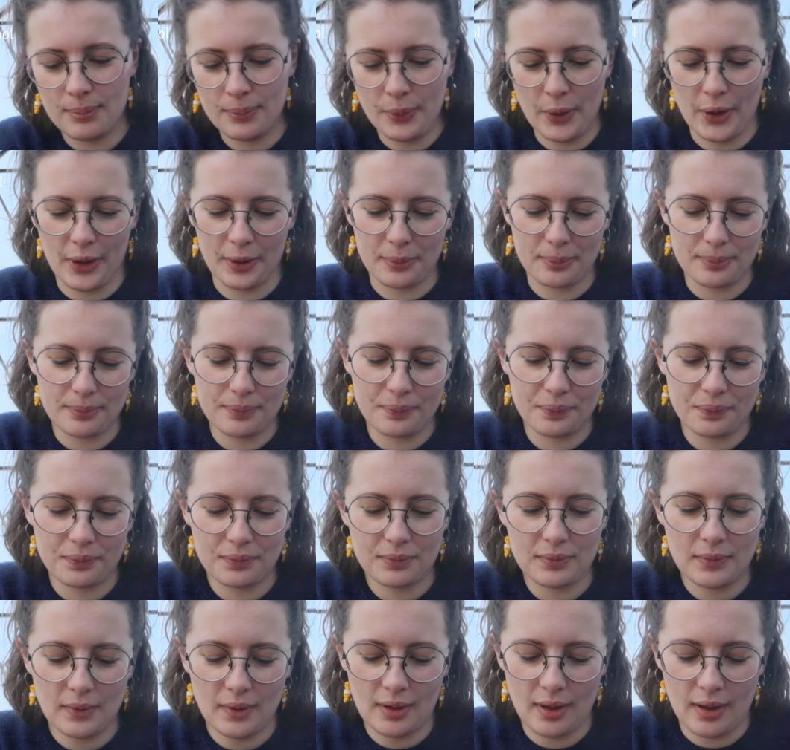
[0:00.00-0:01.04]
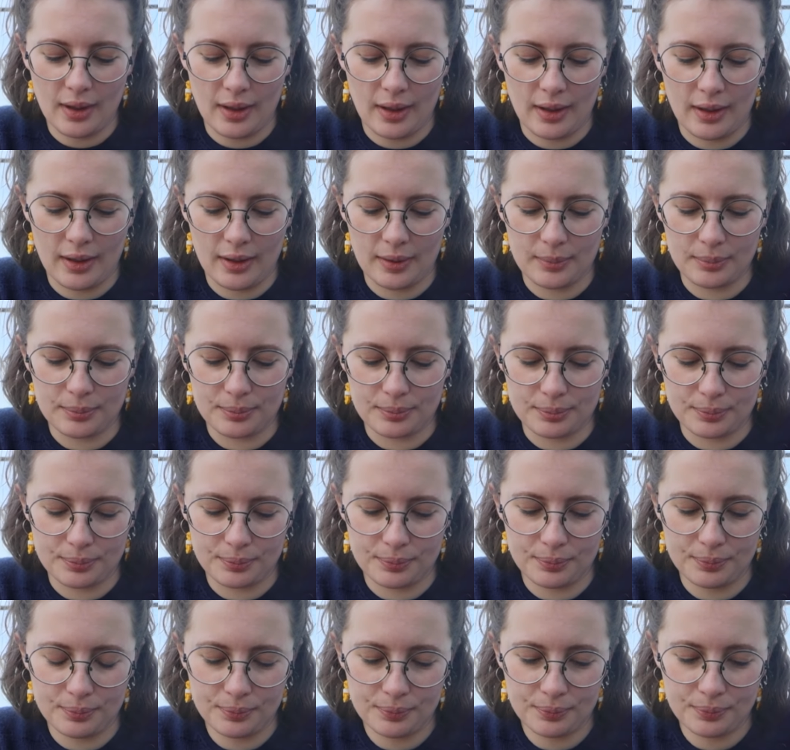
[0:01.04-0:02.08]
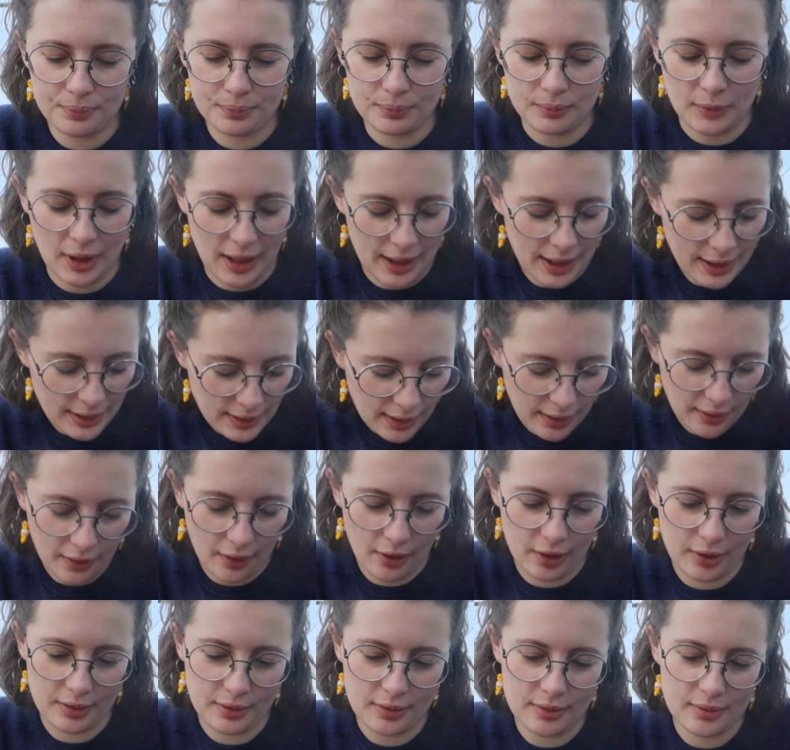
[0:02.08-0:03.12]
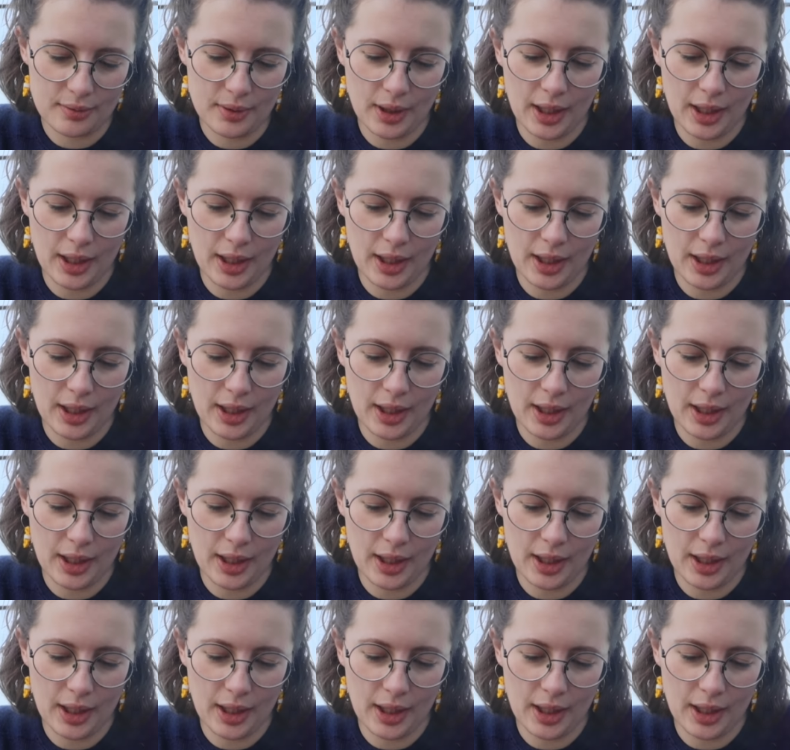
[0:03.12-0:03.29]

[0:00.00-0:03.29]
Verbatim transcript: But um, I like the yarn.